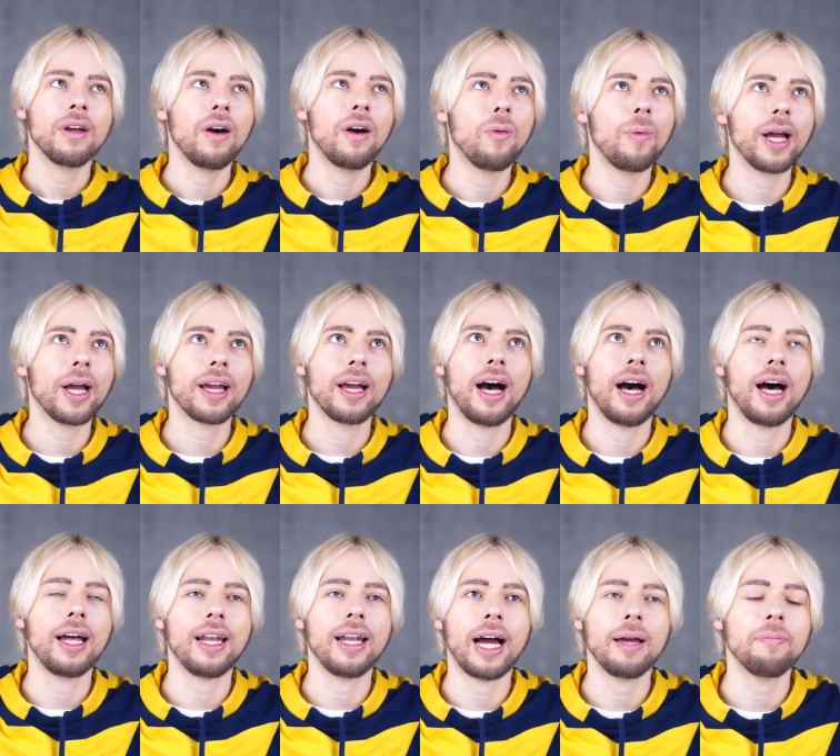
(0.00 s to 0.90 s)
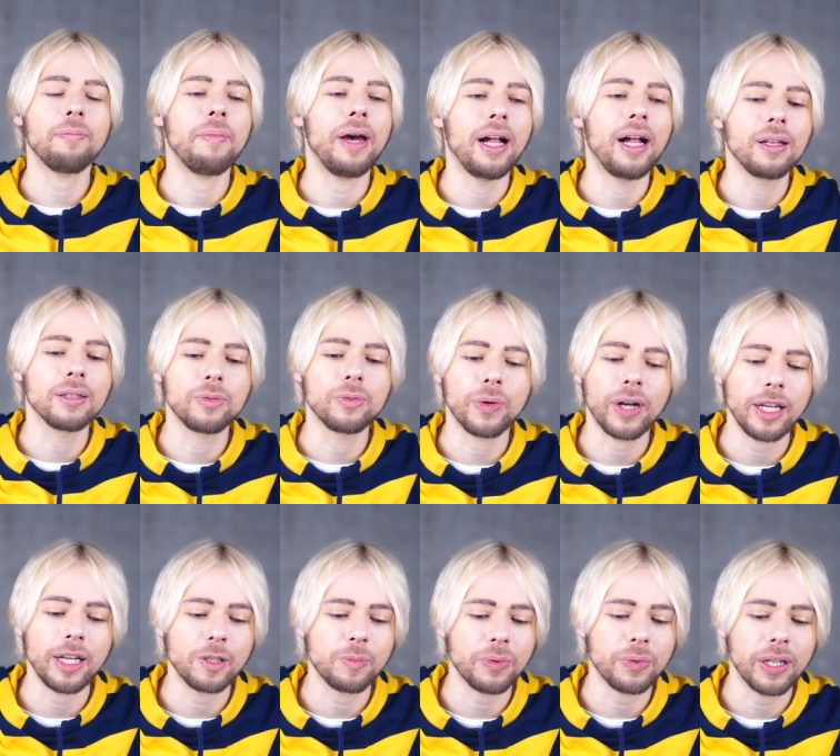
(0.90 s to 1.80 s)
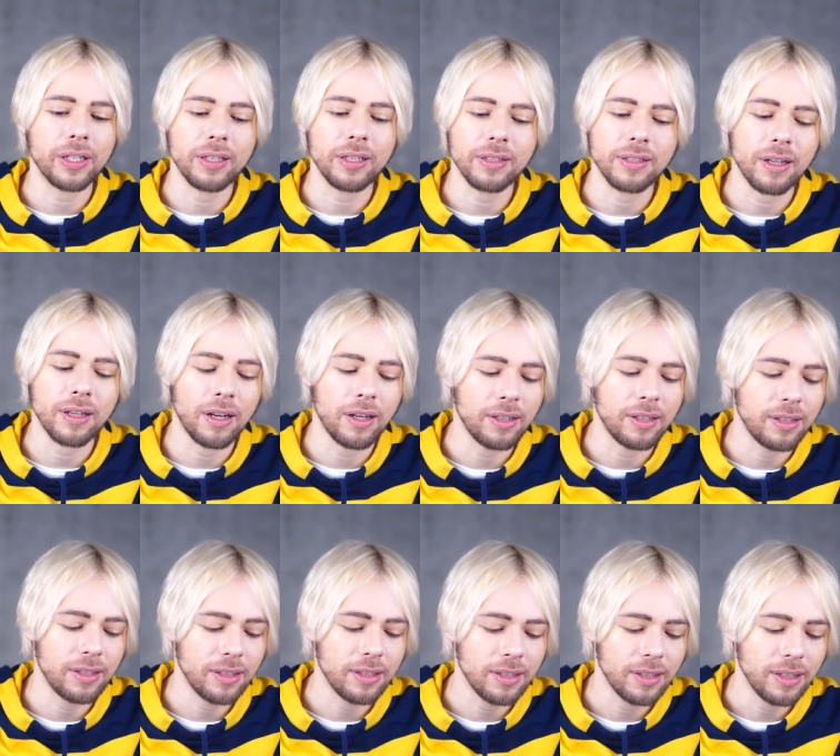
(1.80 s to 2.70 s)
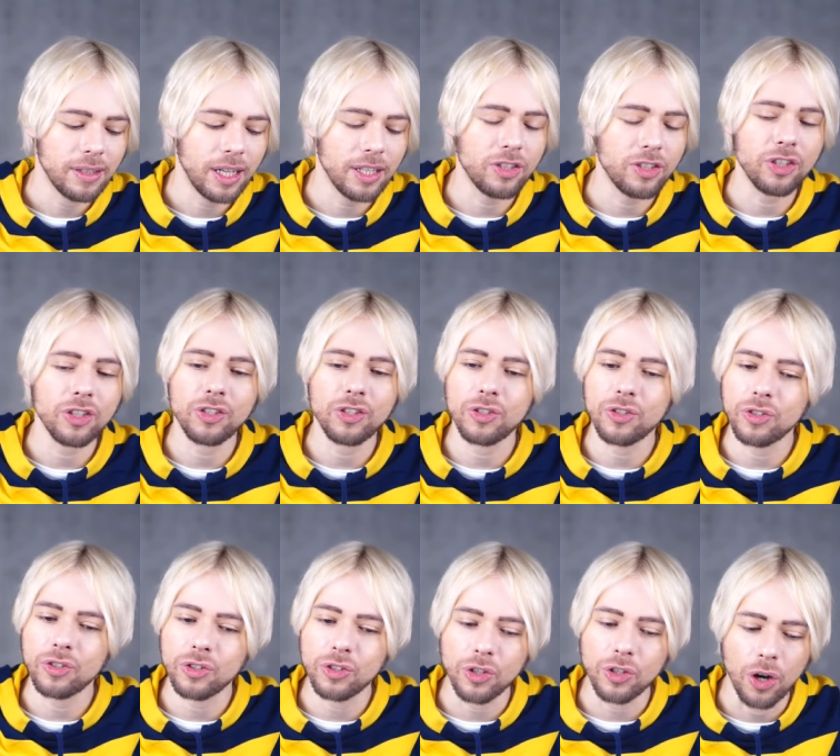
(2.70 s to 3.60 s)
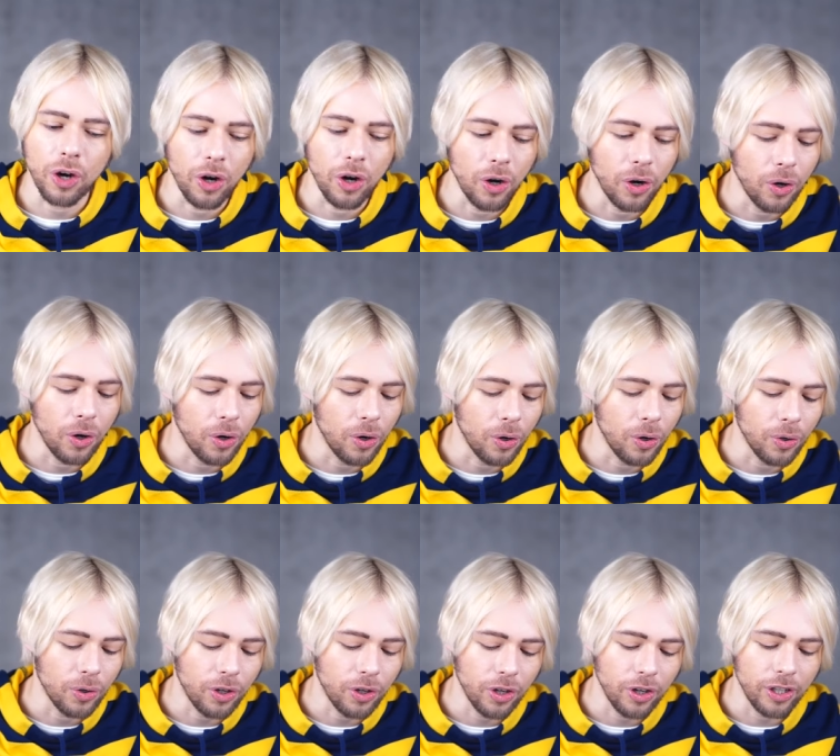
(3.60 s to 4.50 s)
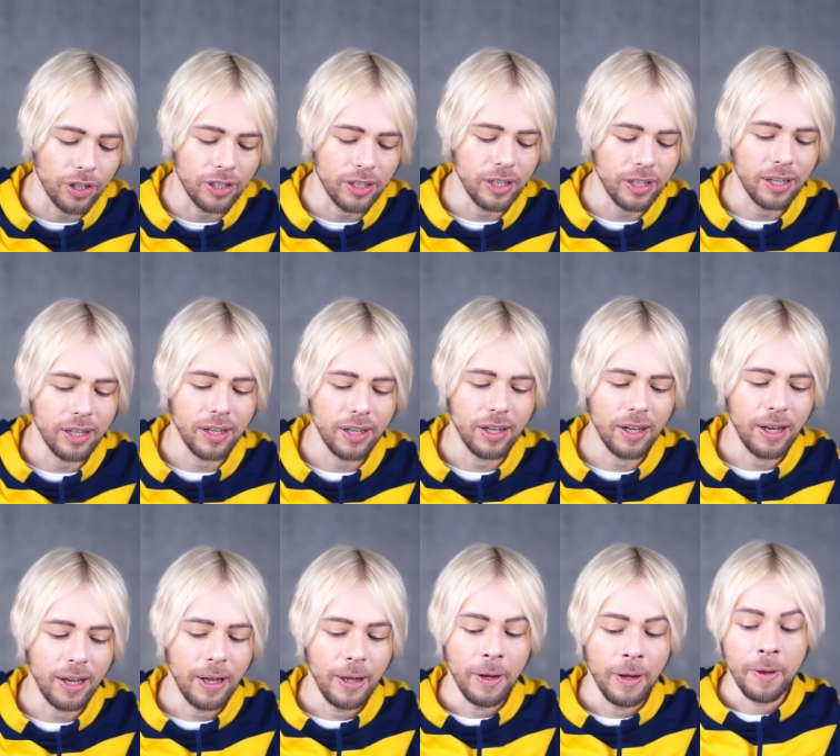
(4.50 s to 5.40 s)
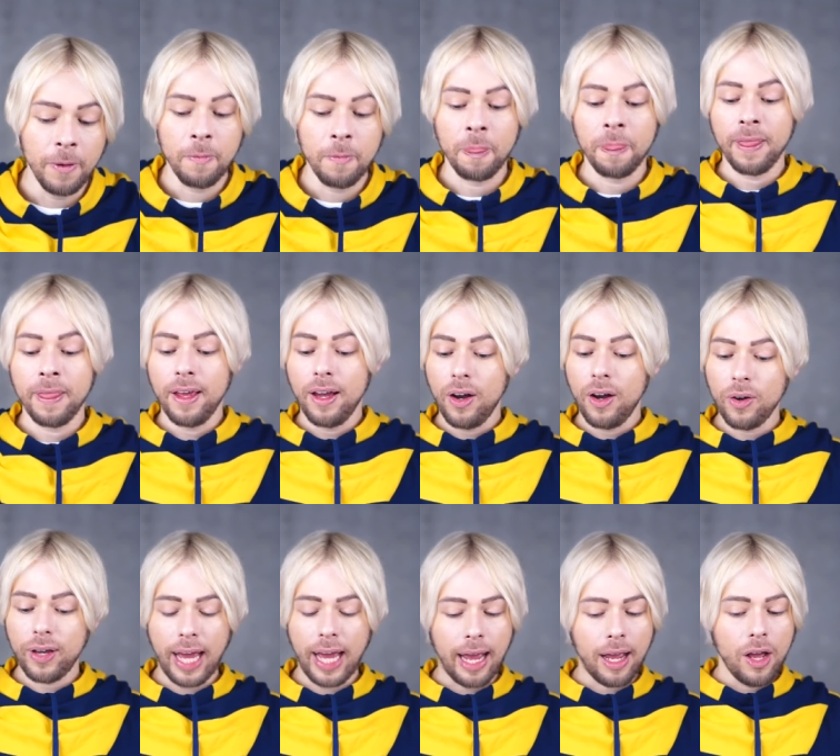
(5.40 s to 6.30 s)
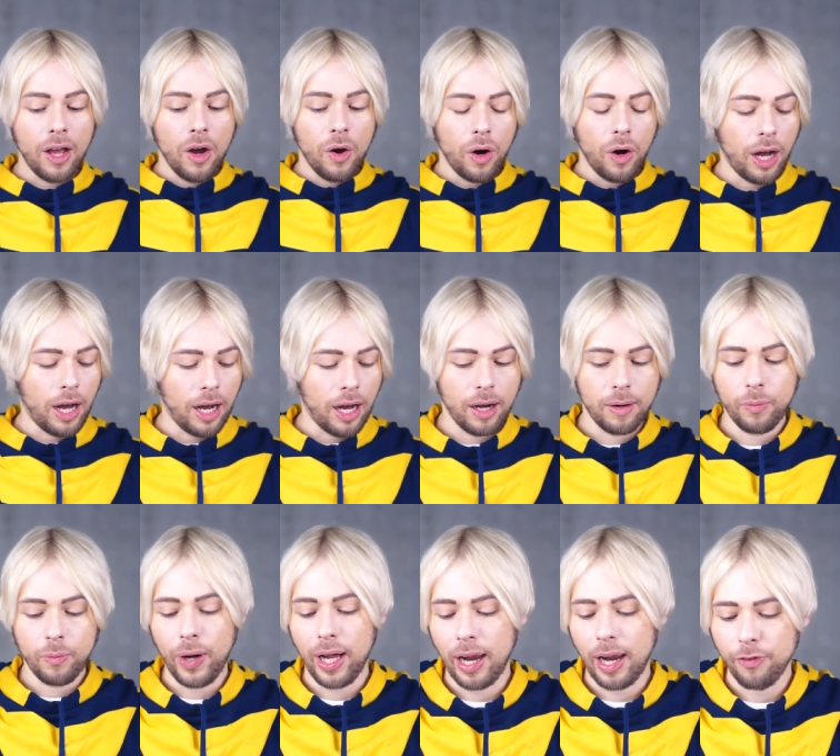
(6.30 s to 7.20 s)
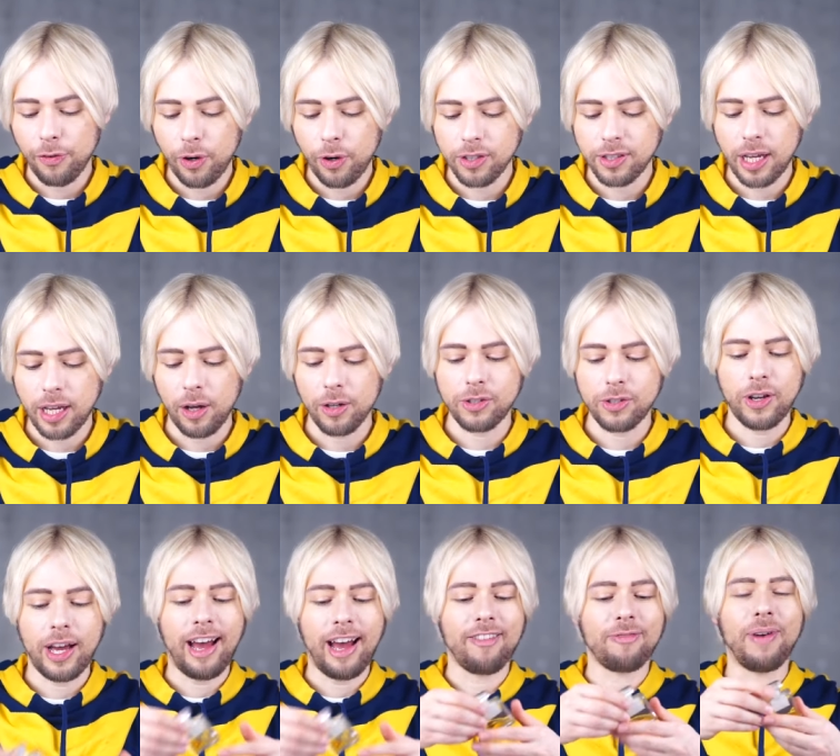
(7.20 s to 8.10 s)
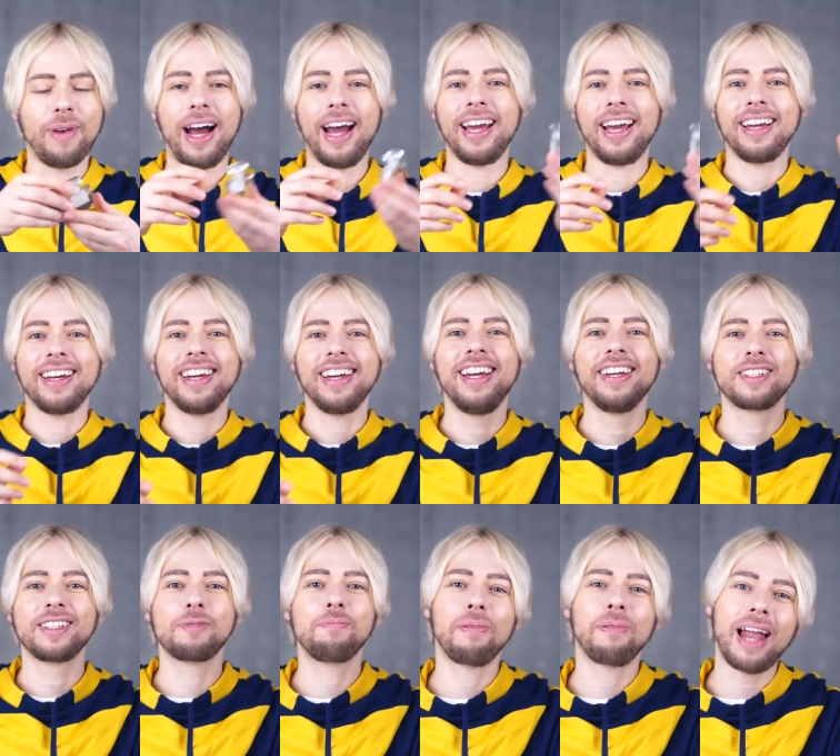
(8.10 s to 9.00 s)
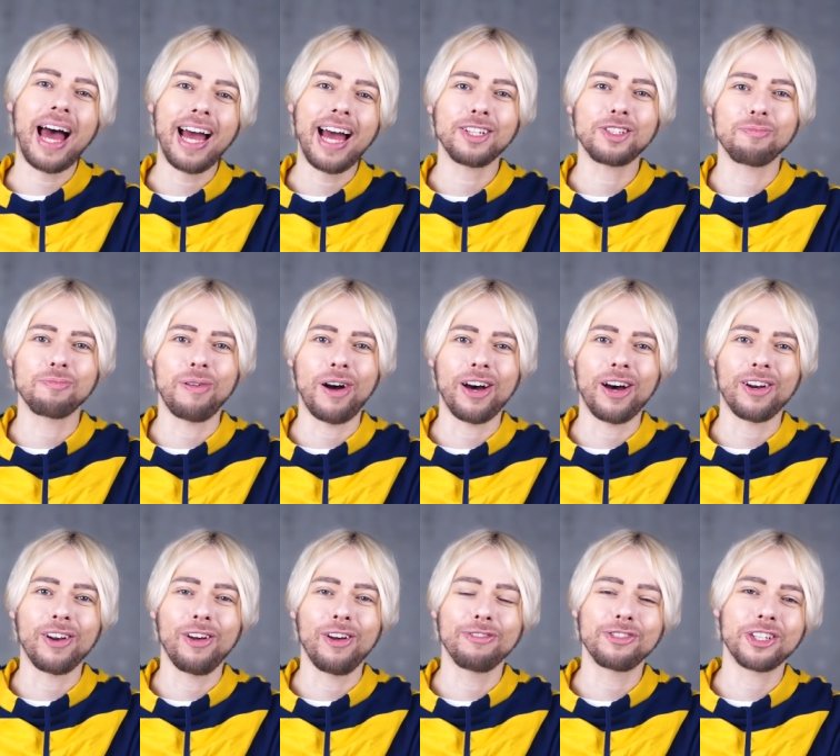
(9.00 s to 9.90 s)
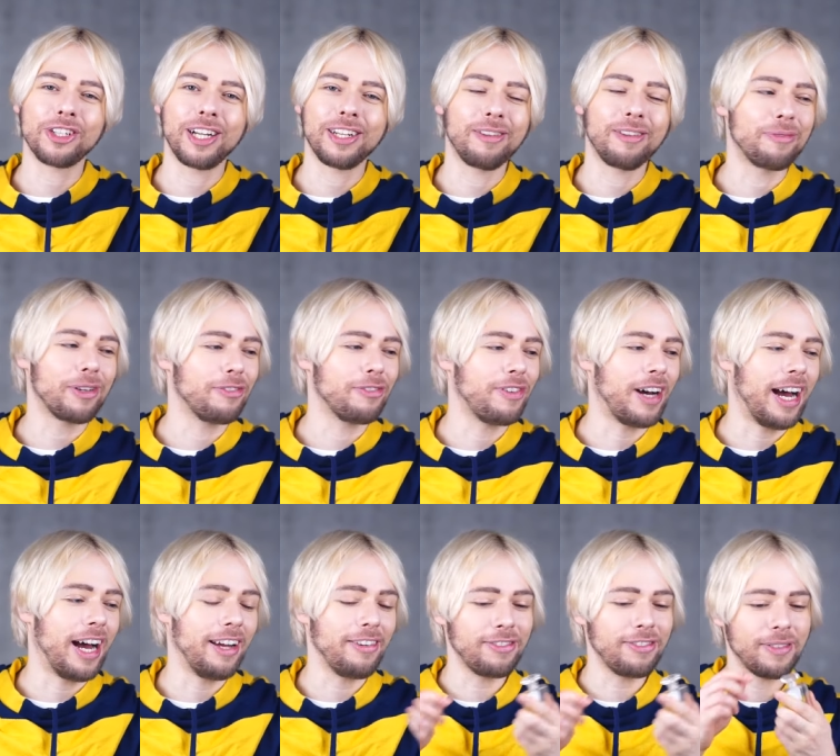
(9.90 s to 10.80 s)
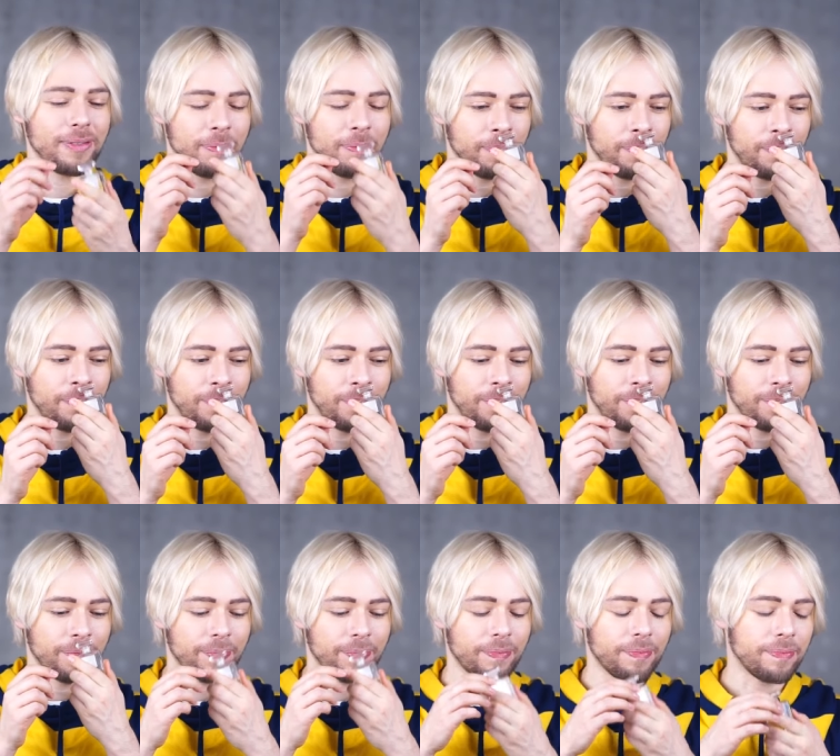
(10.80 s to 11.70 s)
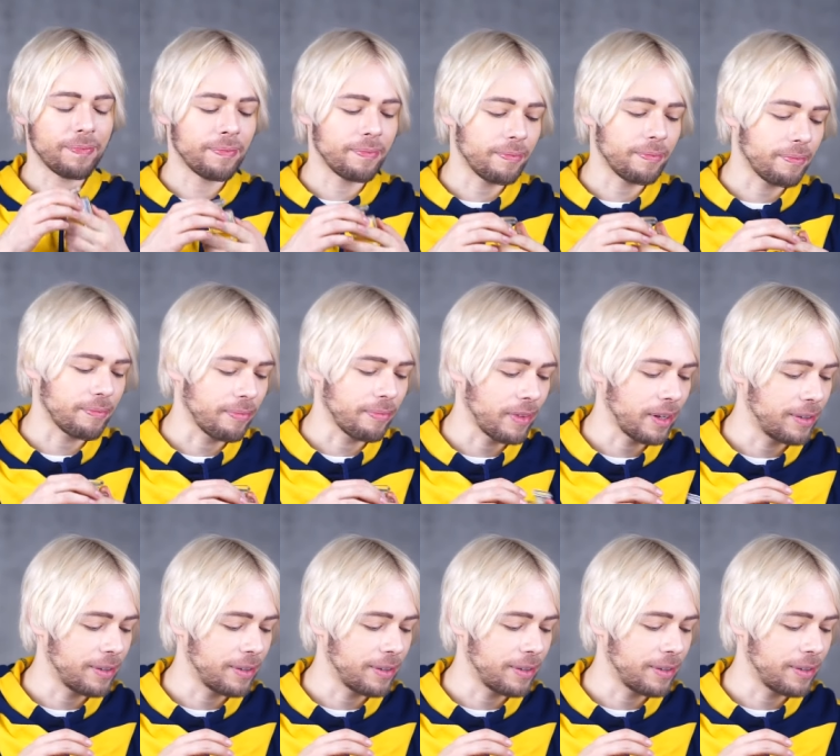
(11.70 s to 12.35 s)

Oh my God, I melt when I spray this on. It's just so good. Okay, uh, well, of course, I also have my splash bottle of Chanel number five. Mm.